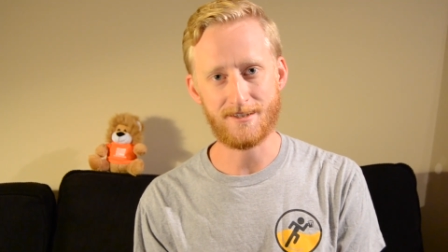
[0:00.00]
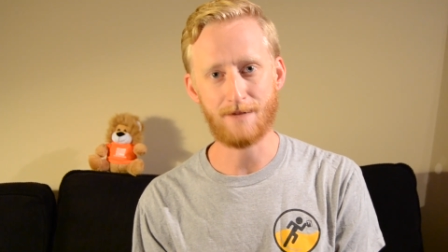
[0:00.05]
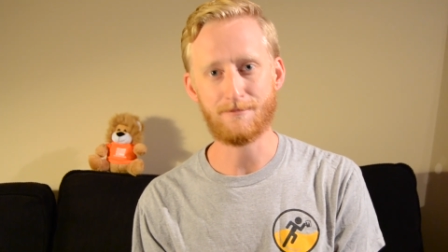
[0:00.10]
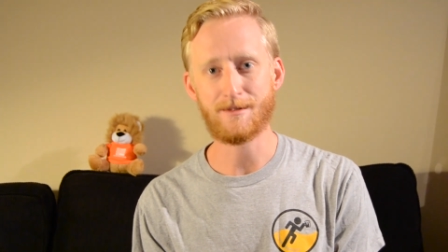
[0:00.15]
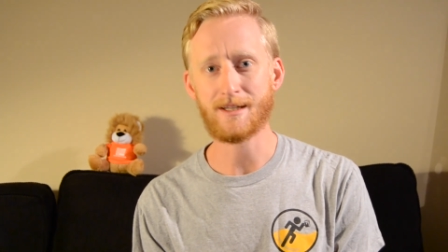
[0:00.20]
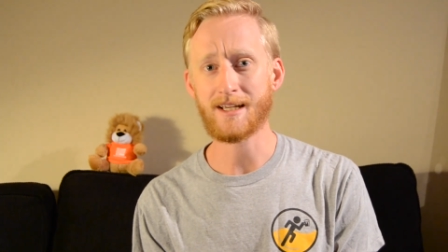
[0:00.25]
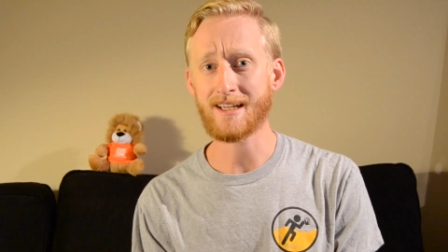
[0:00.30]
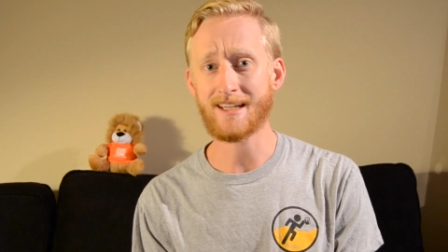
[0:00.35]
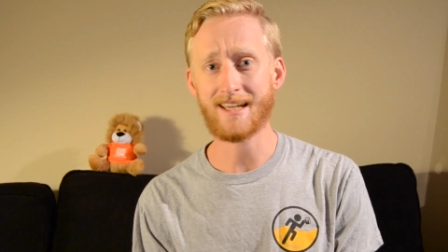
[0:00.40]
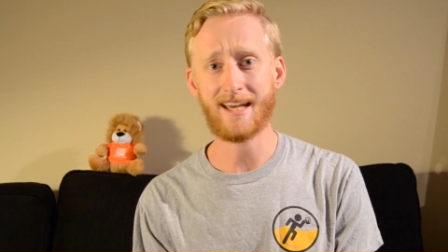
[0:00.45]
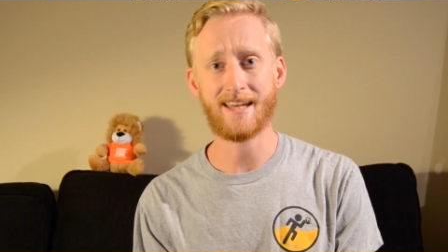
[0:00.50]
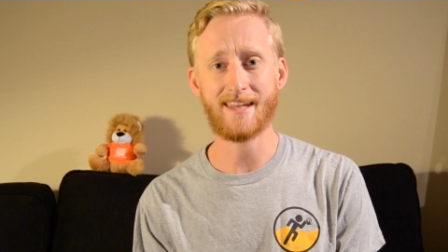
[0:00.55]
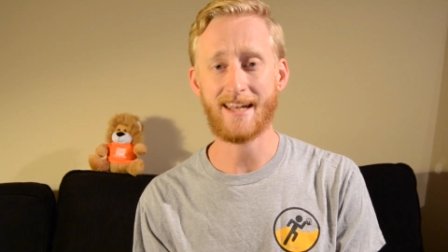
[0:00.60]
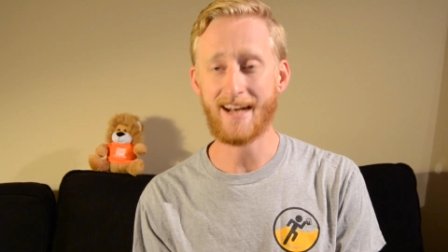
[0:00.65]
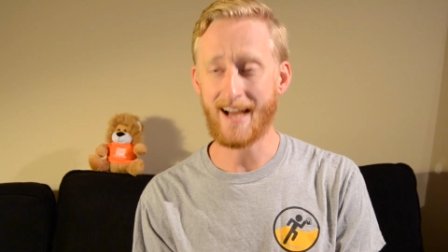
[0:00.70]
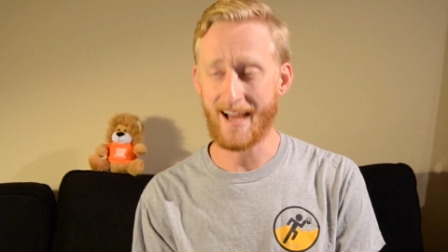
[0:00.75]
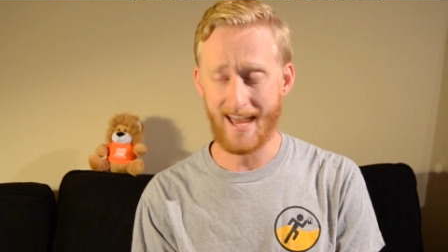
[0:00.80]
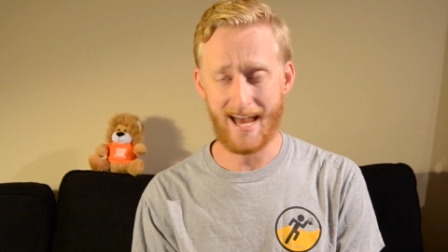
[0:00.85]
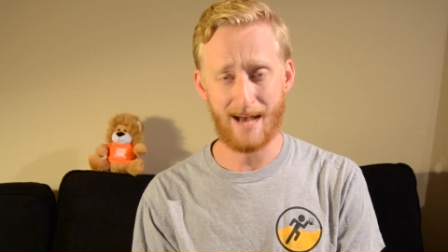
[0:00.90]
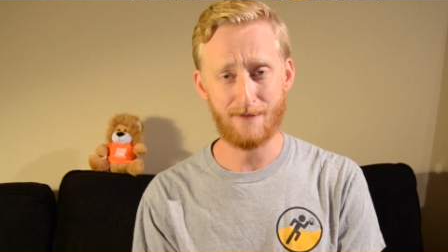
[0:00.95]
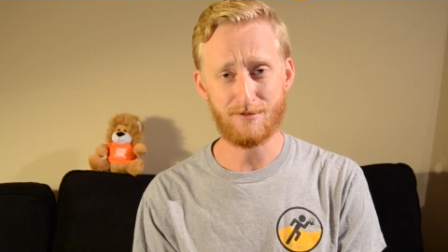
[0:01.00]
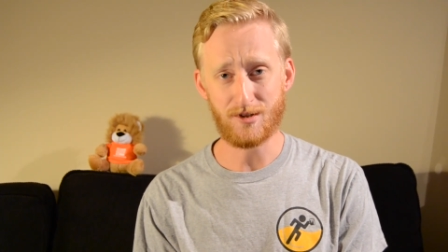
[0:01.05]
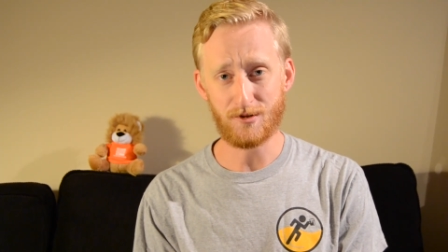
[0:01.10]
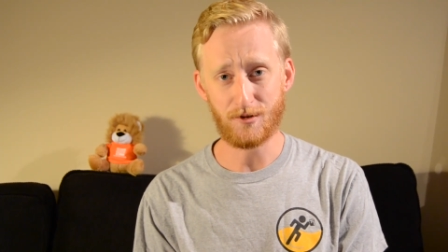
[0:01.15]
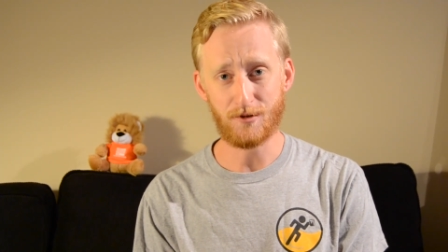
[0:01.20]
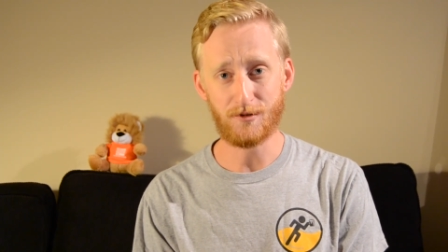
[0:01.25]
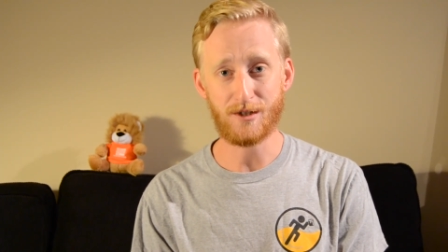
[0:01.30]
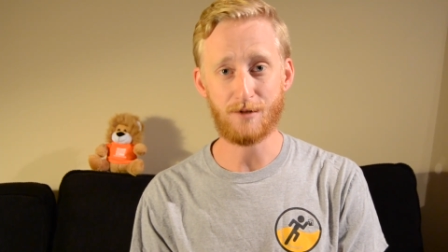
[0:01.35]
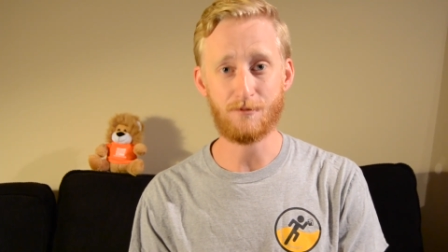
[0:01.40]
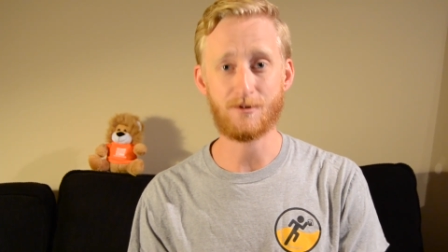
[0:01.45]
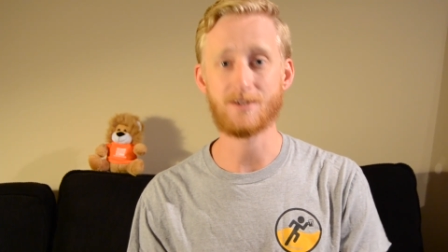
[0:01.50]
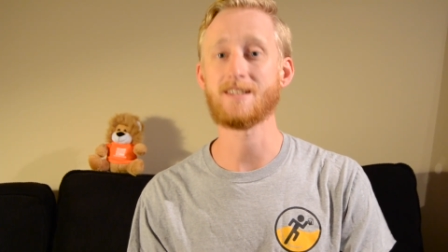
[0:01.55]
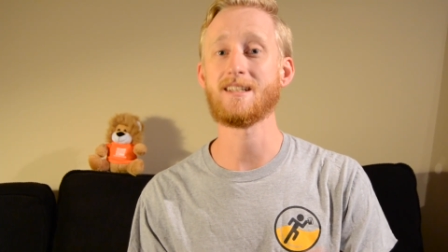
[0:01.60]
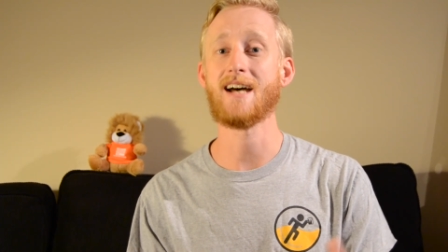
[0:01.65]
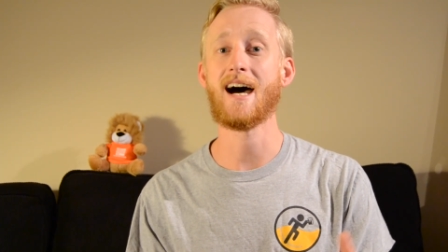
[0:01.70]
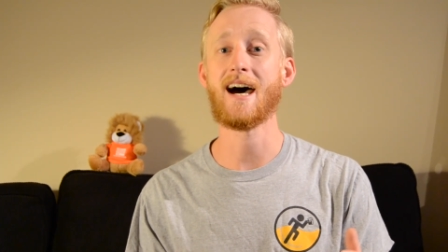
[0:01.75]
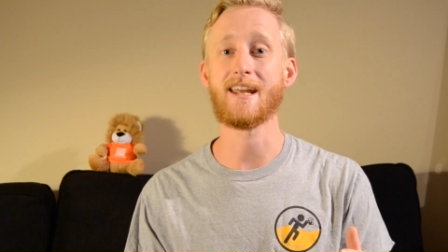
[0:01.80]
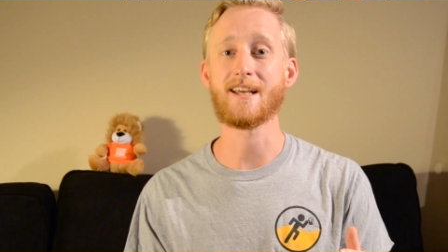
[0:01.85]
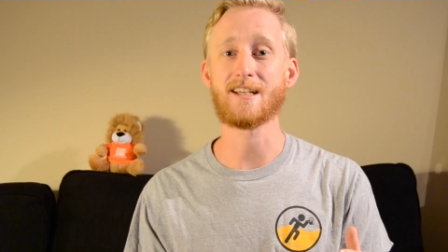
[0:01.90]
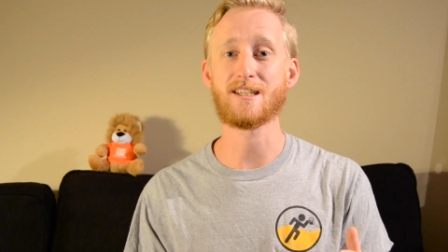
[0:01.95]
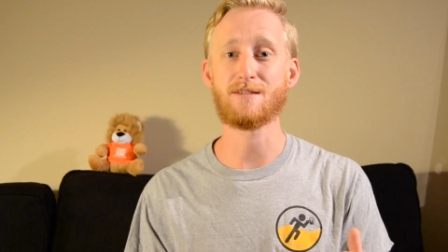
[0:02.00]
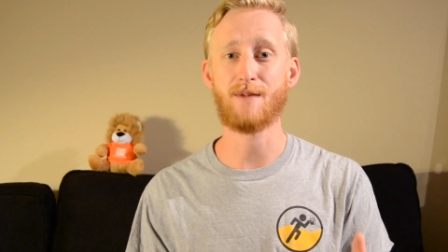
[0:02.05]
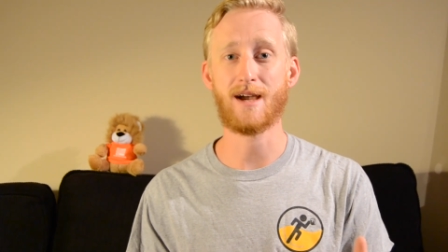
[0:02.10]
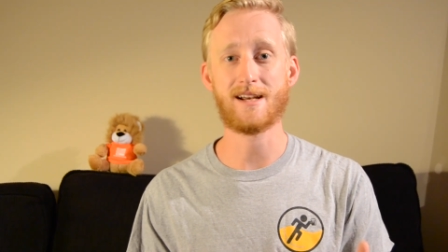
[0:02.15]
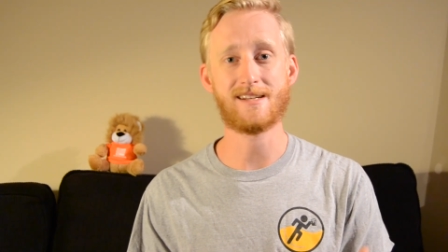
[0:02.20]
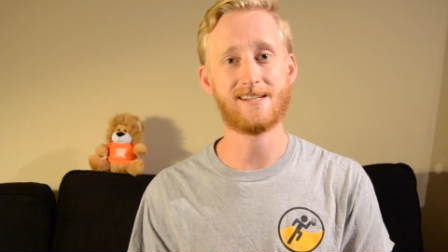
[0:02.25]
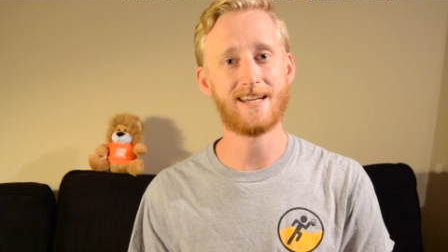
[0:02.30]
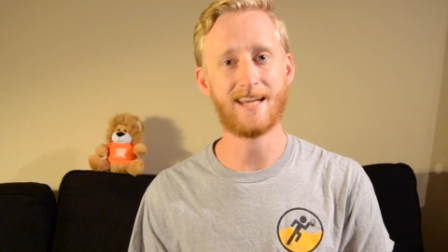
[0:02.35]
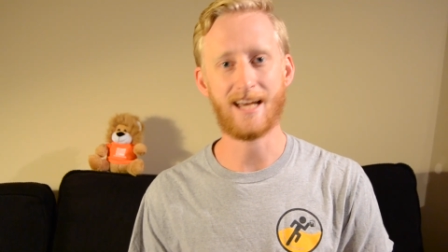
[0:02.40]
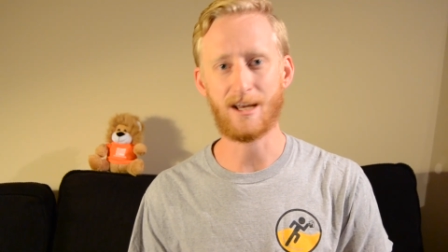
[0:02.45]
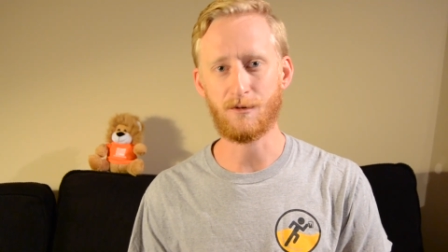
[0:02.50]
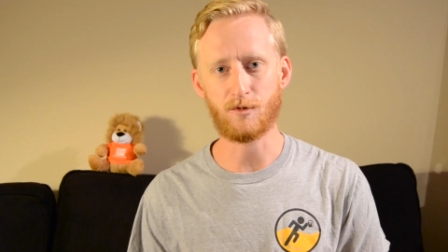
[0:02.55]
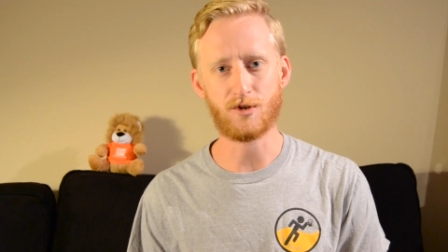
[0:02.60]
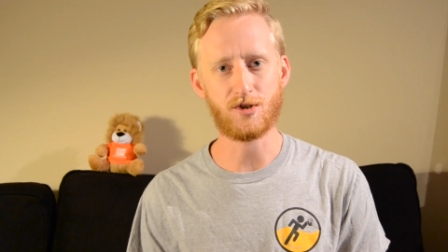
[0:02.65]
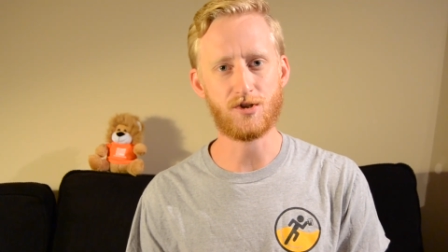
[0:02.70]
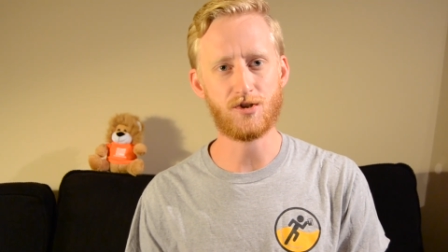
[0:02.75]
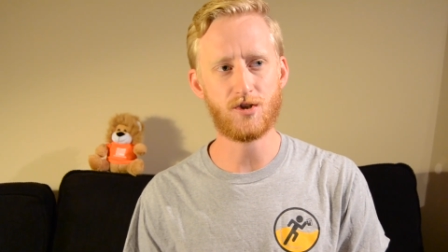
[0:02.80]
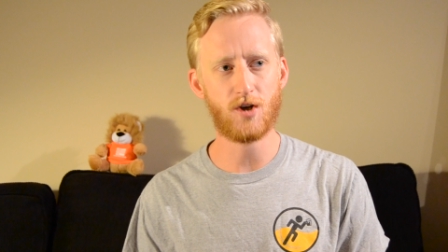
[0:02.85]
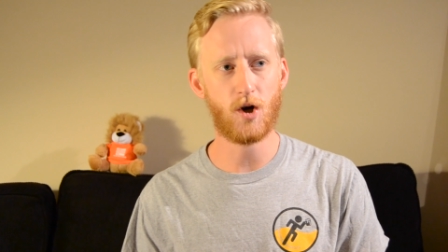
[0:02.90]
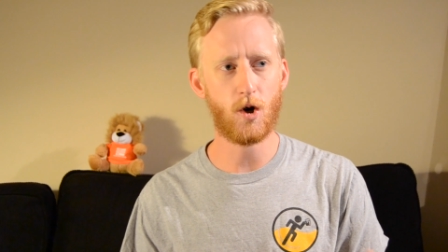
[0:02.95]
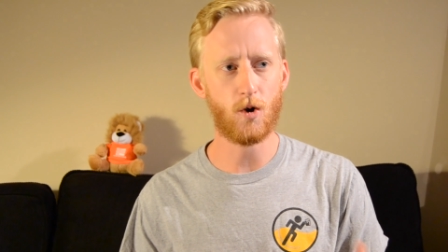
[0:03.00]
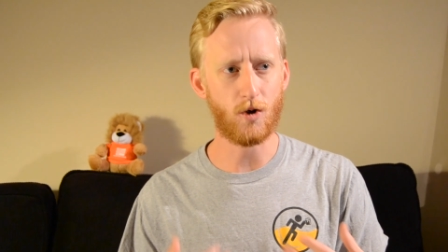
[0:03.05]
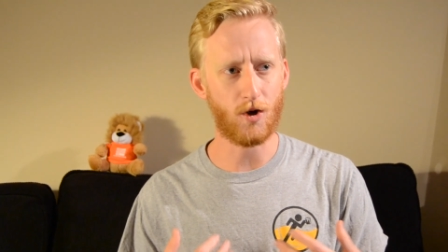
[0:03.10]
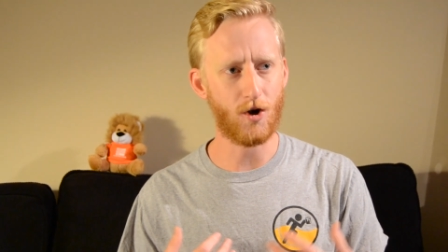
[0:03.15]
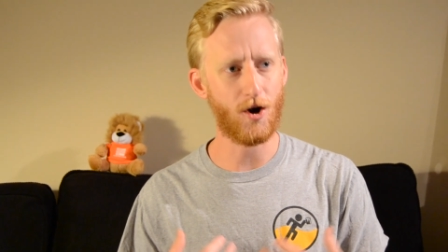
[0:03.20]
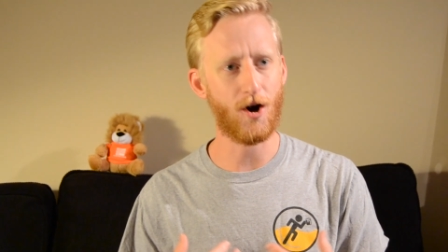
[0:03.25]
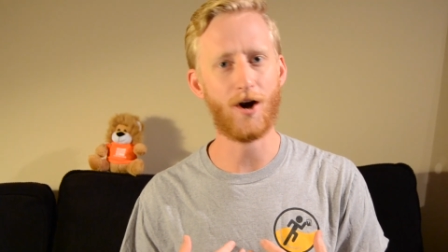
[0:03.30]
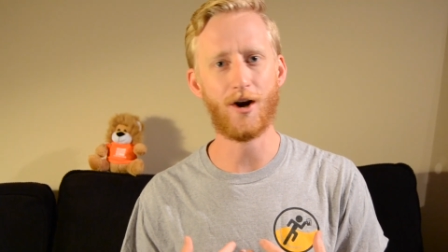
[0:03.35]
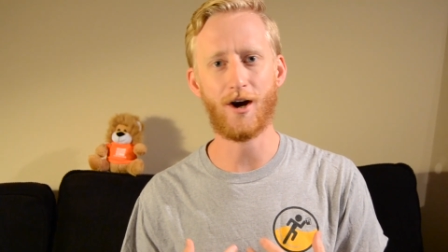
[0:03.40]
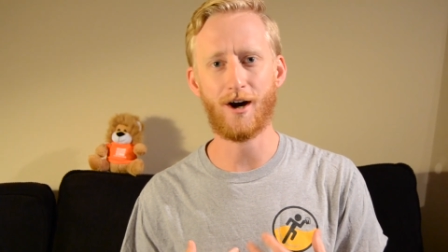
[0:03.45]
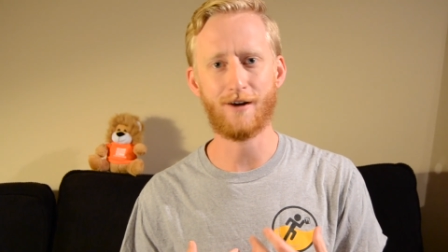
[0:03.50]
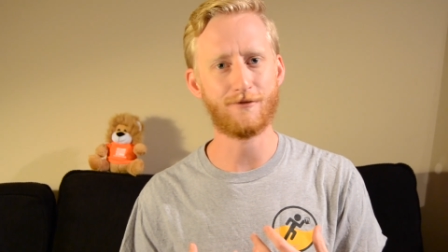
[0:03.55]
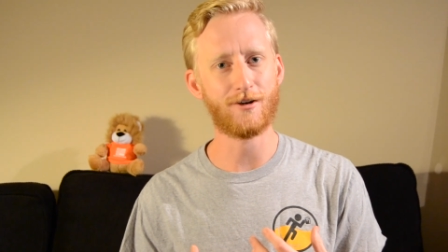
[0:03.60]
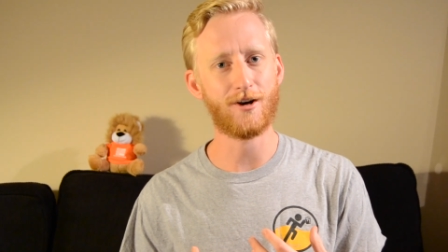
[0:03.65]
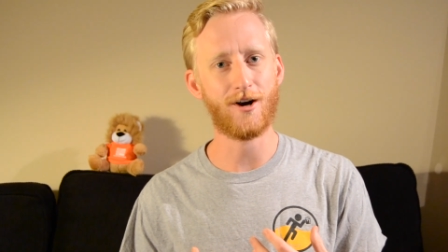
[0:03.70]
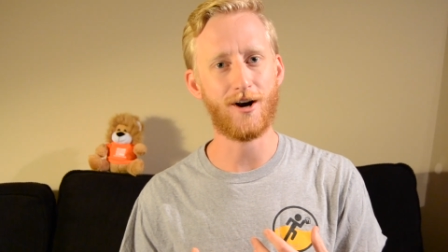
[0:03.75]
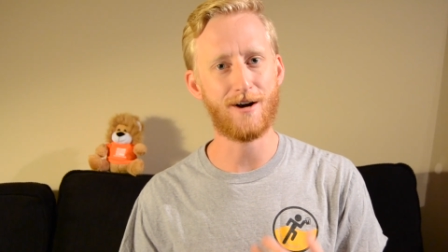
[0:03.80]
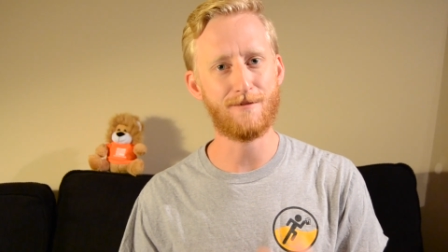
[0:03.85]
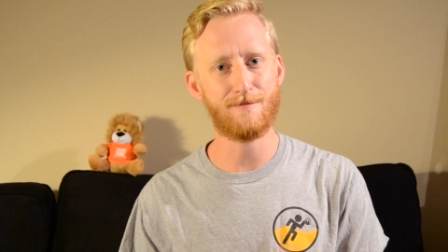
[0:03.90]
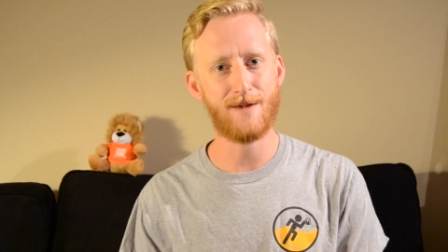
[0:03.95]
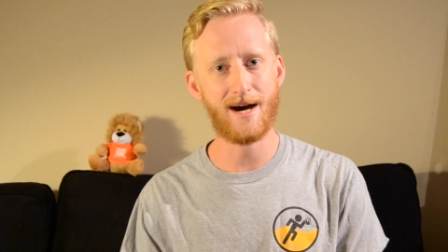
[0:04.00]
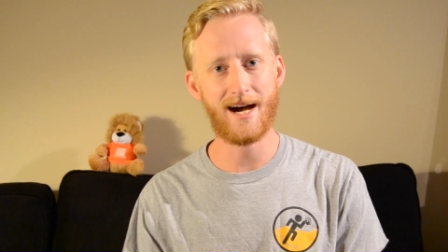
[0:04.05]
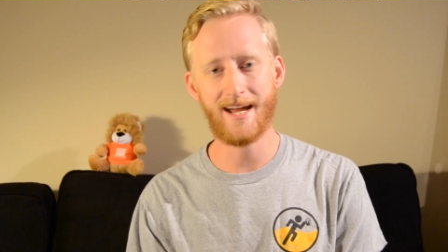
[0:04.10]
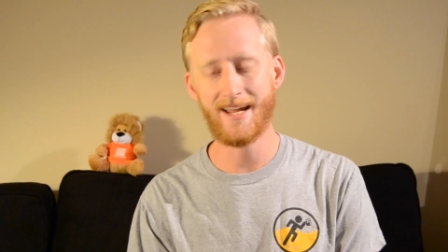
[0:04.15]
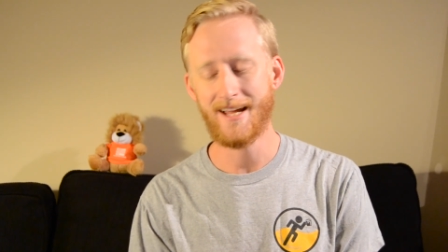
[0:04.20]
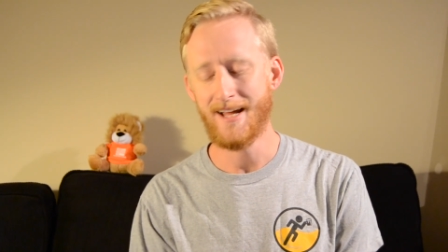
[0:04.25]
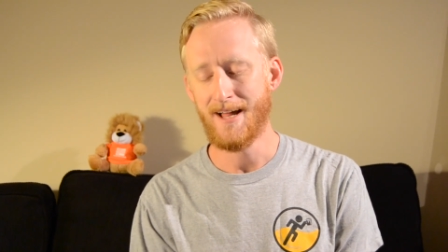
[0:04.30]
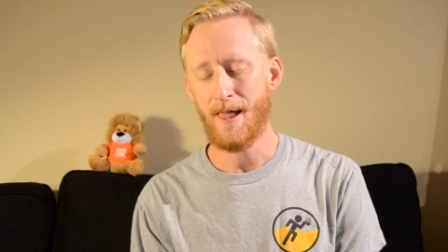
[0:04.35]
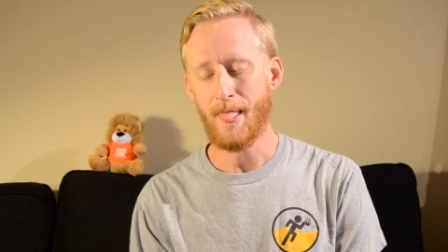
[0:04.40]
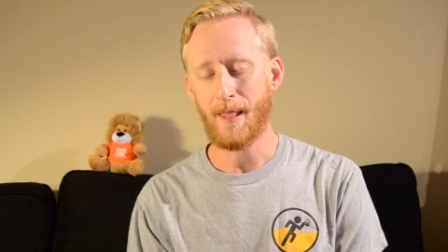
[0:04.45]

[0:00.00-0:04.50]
something again that I absolutely would was not expecting and was so caught off guard by,